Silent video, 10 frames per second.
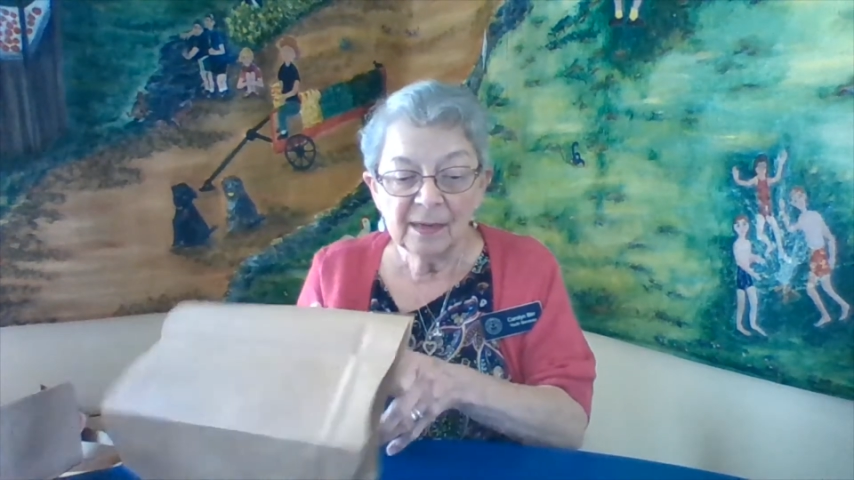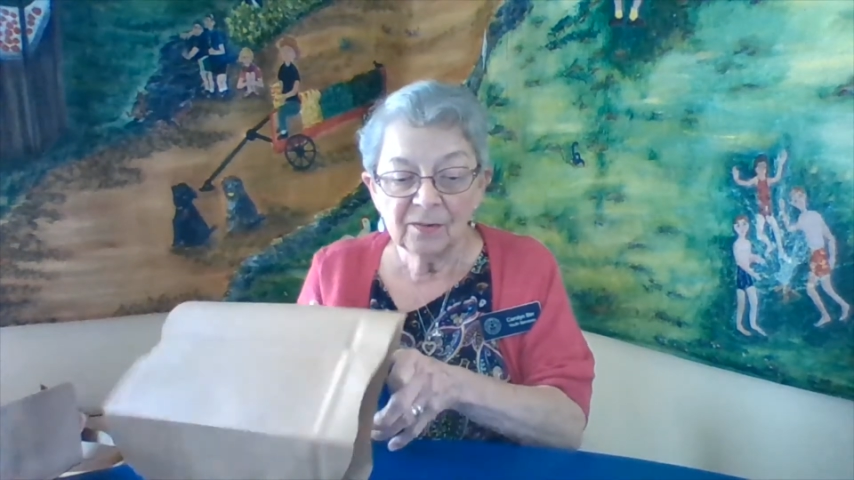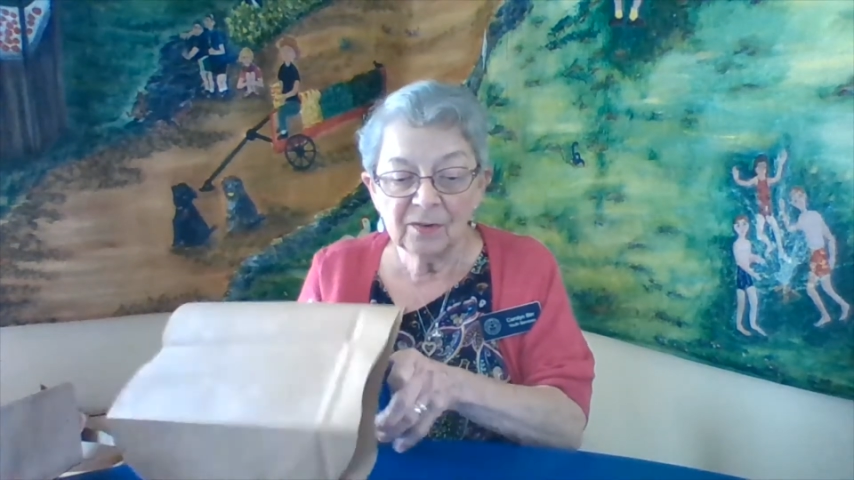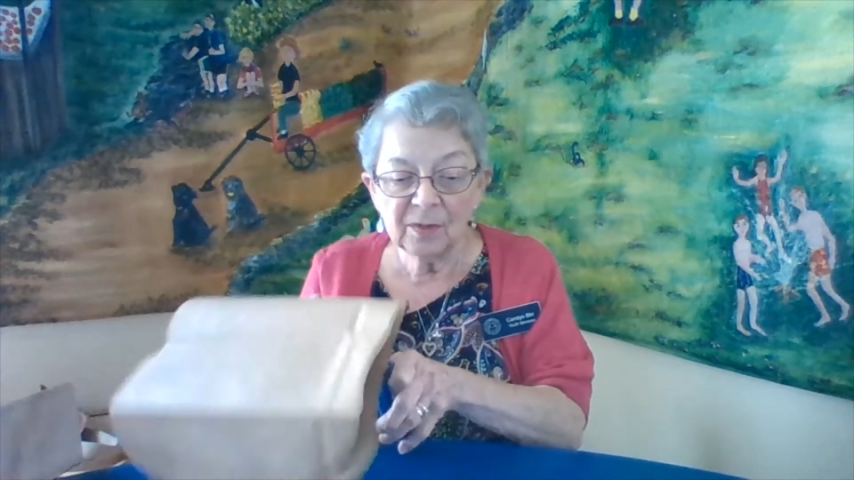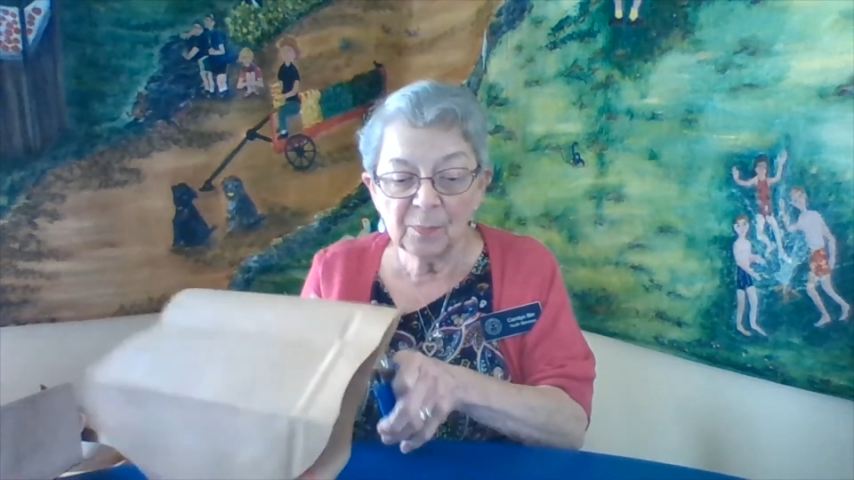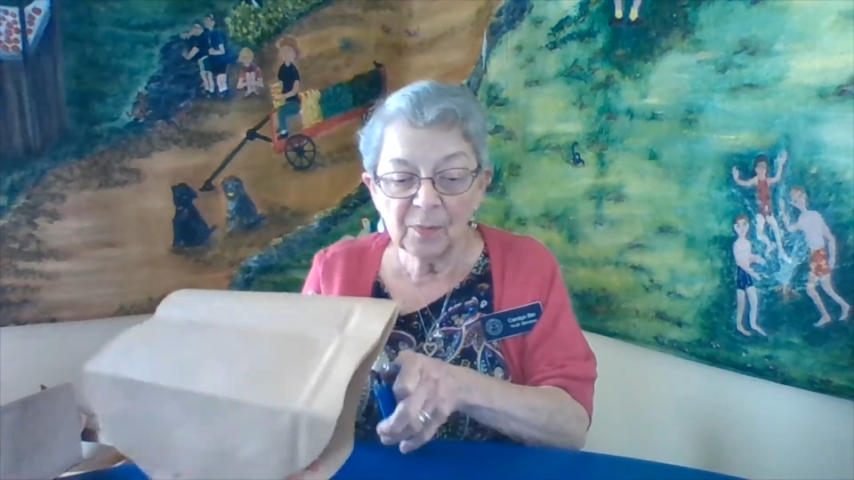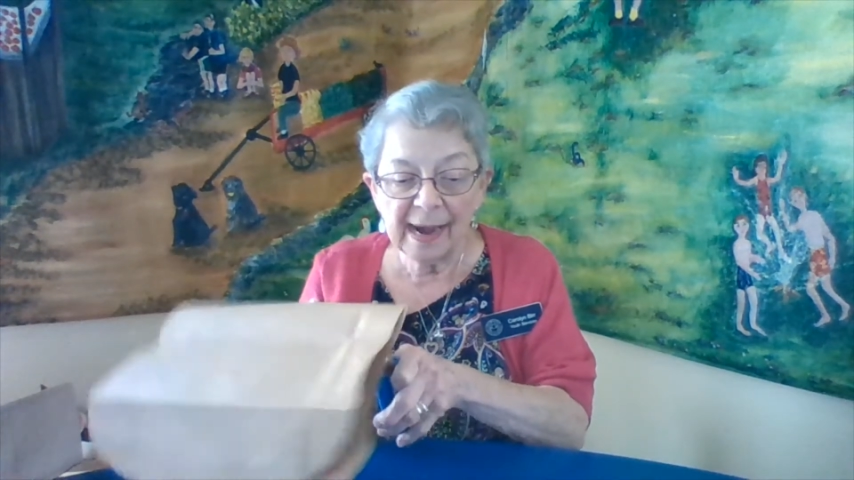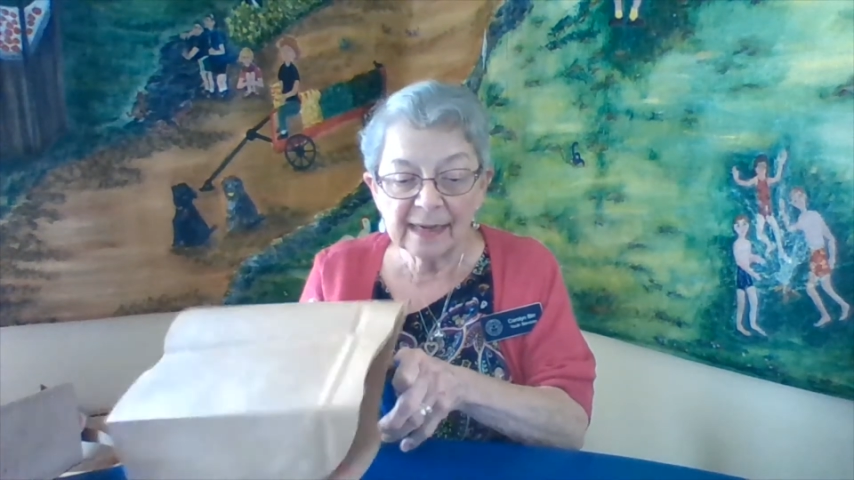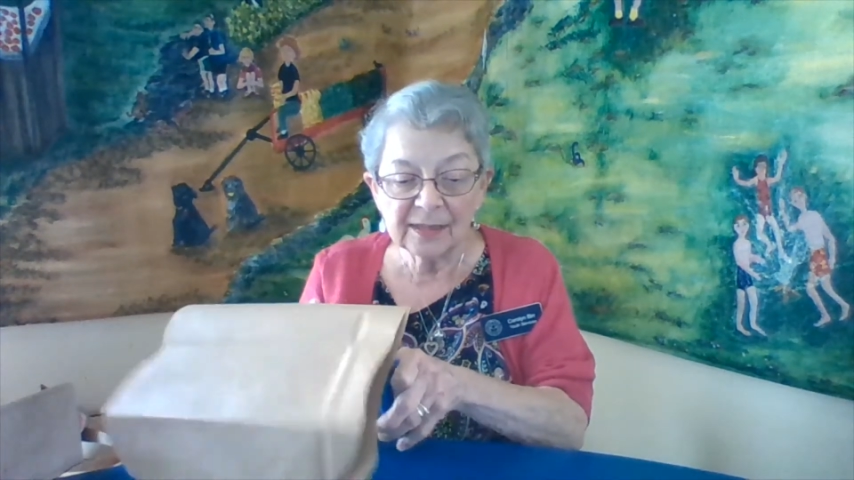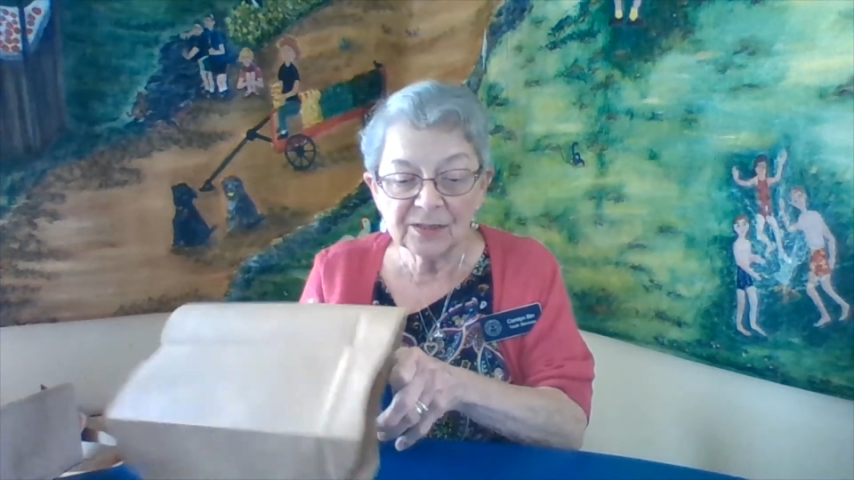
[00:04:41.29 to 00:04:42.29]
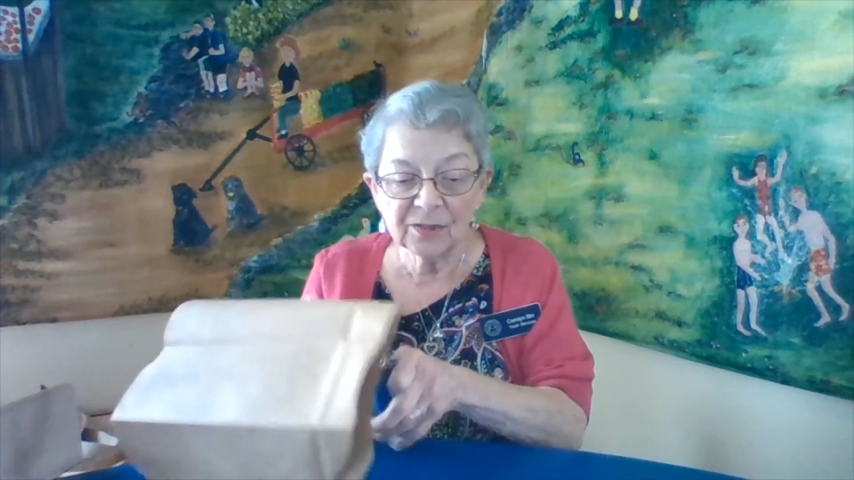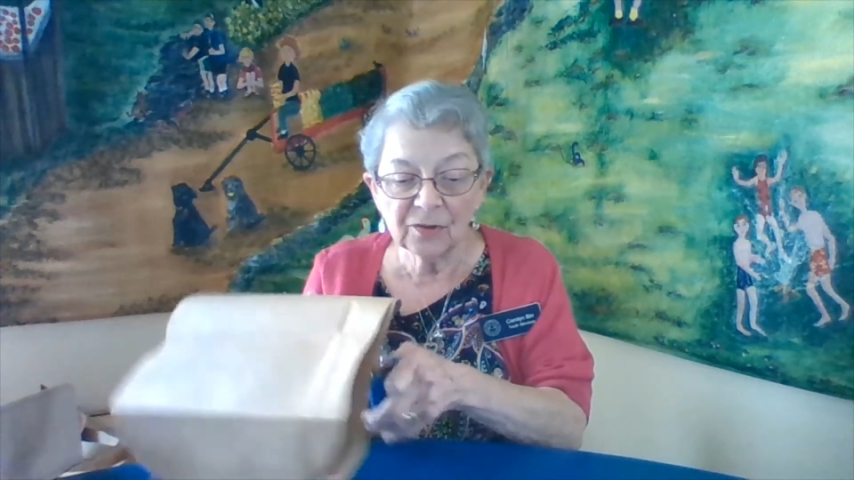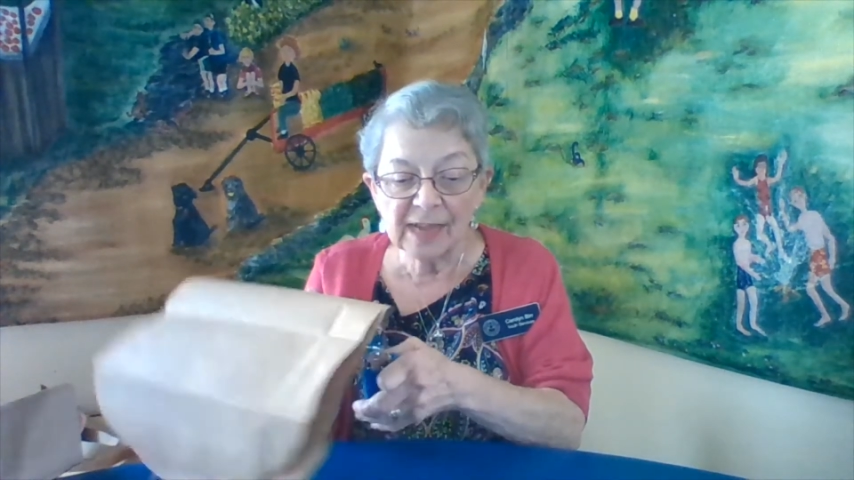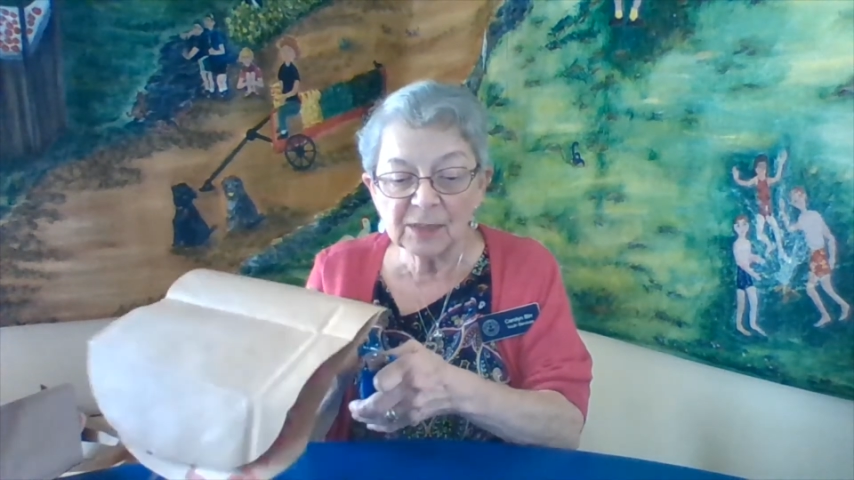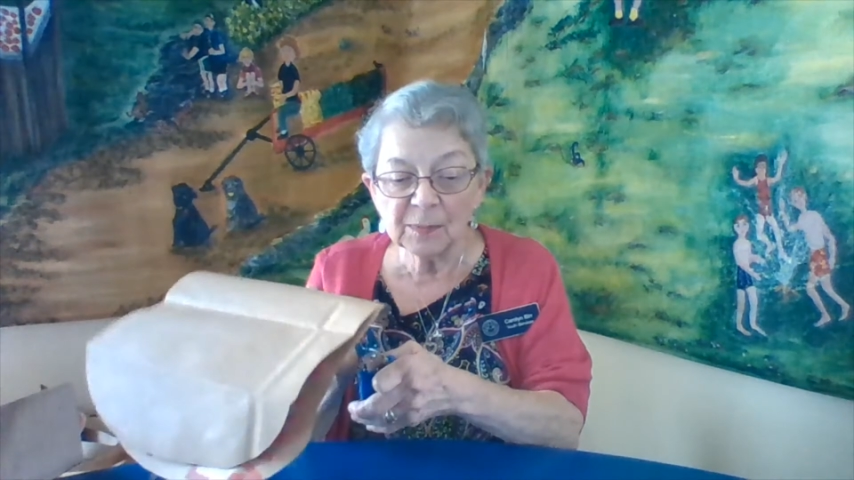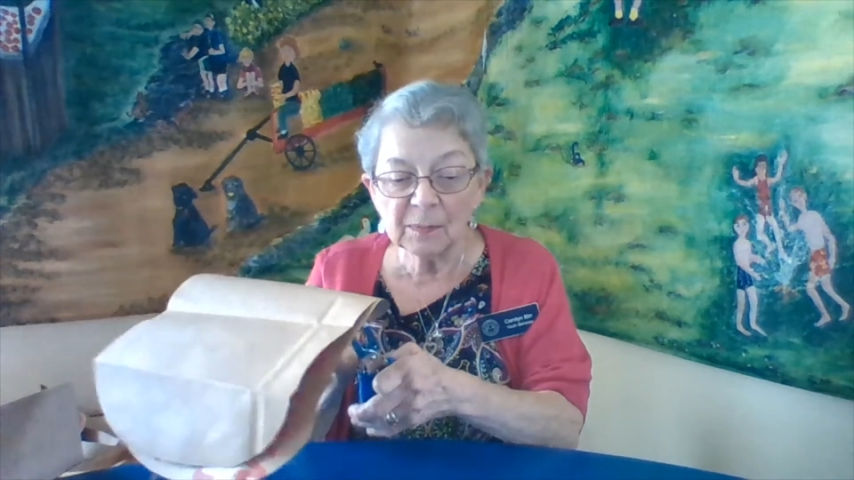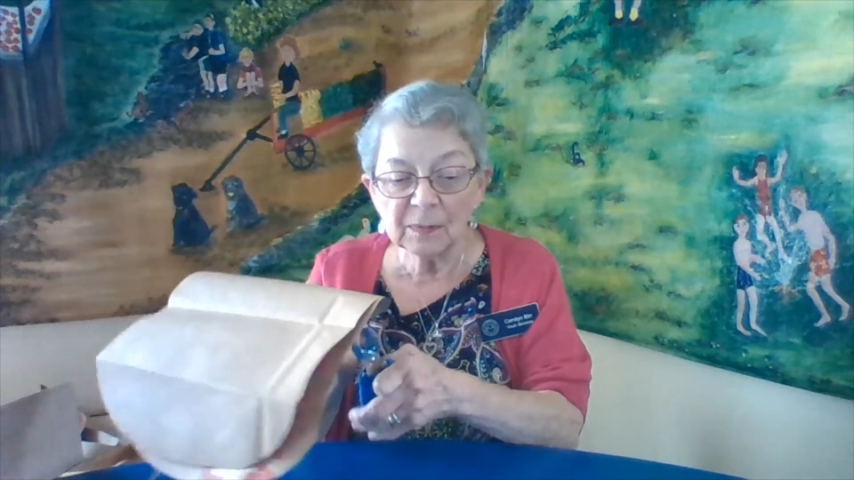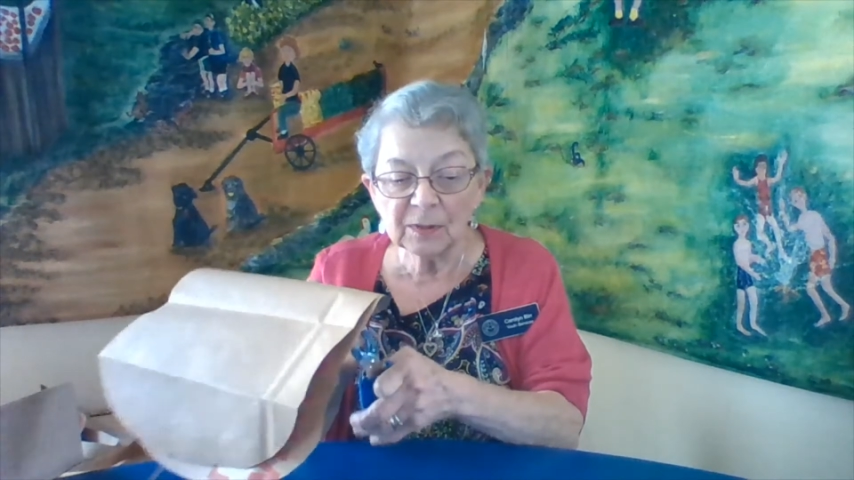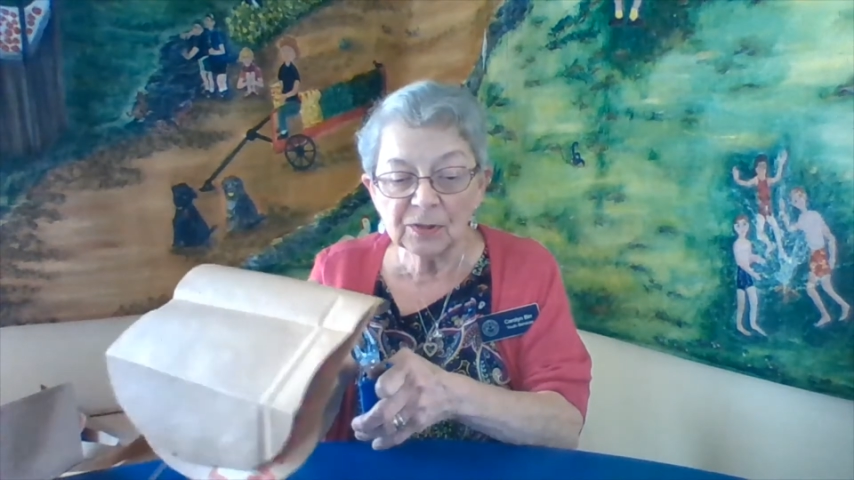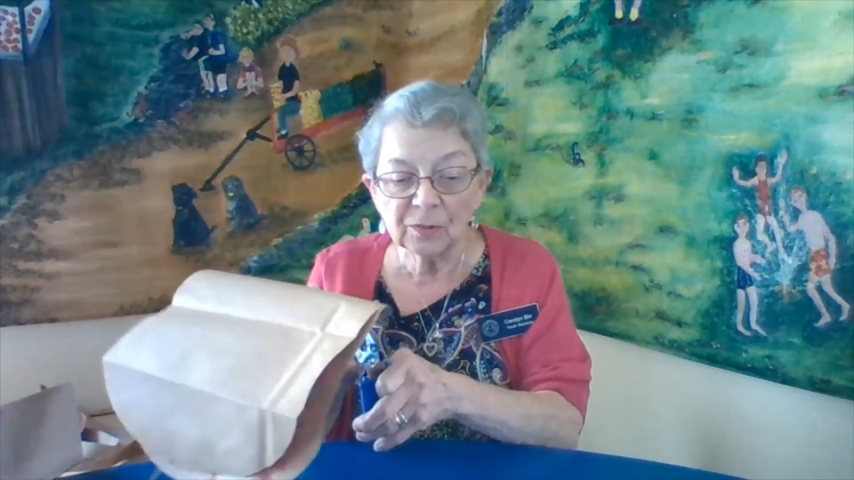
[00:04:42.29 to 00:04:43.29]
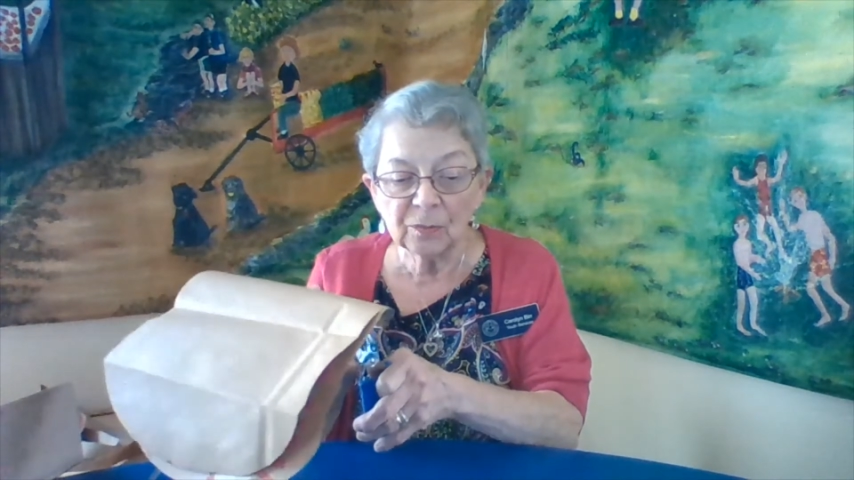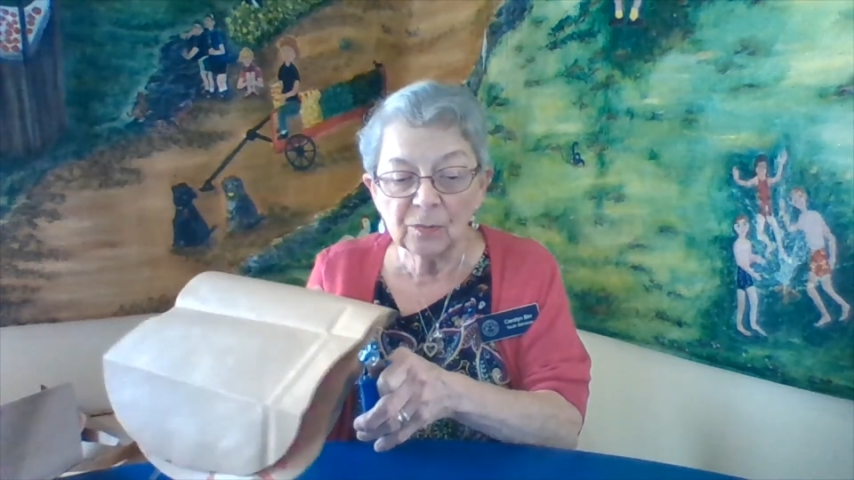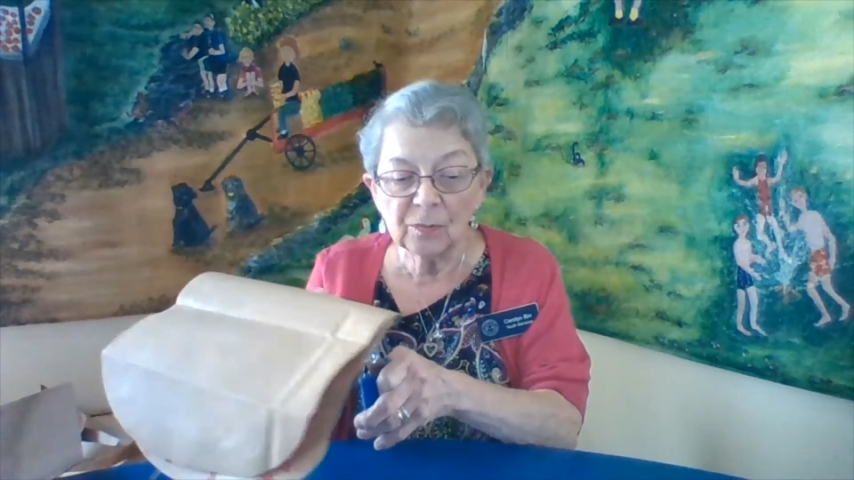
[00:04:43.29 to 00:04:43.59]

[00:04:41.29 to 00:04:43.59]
Good practice. So that's what we'll do.